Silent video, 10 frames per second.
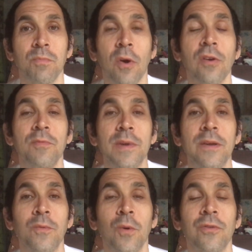Part of
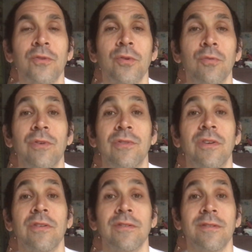me wants to
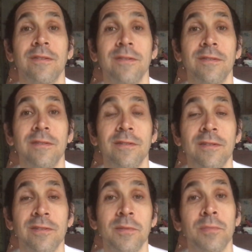resist
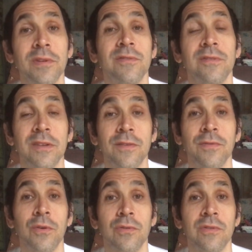the simplicity
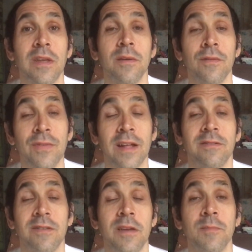of those sta- of
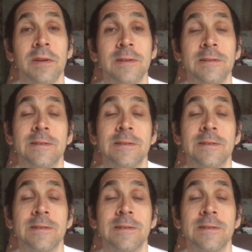that statement,